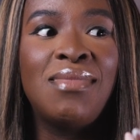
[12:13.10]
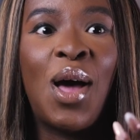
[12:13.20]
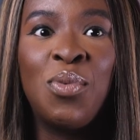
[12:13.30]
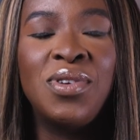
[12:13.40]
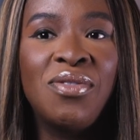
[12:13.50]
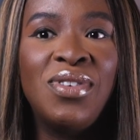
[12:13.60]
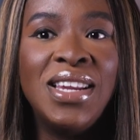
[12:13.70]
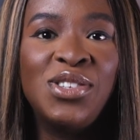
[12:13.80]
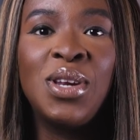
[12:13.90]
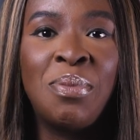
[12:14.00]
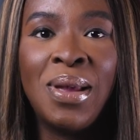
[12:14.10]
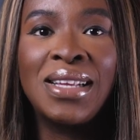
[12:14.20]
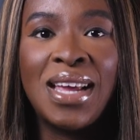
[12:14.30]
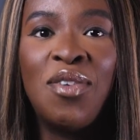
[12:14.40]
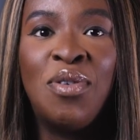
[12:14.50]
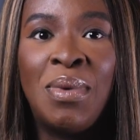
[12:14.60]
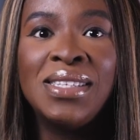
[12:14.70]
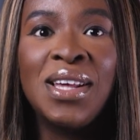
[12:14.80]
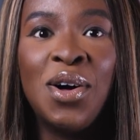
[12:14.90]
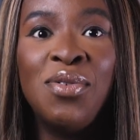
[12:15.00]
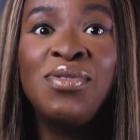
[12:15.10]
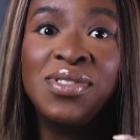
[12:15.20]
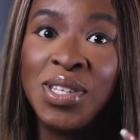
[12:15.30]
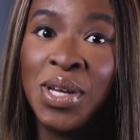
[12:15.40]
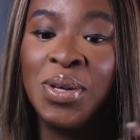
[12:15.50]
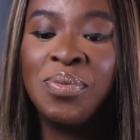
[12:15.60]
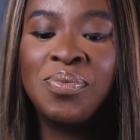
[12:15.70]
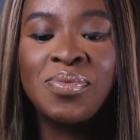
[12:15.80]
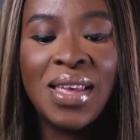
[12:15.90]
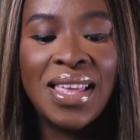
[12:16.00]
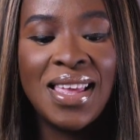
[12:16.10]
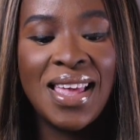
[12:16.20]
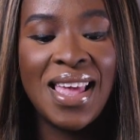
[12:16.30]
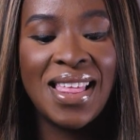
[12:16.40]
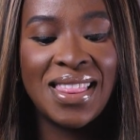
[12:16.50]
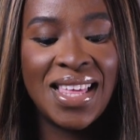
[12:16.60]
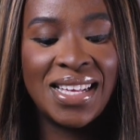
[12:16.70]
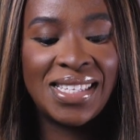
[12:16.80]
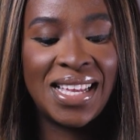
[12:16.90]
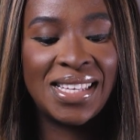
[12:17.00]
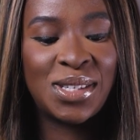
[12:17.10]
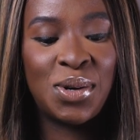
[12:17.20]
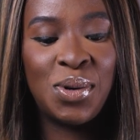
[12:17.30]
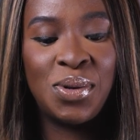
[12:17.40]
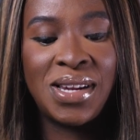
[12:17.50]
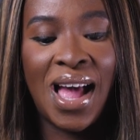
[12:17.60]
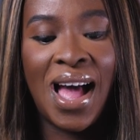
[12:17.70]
I would have literally picked out for myself. So this is called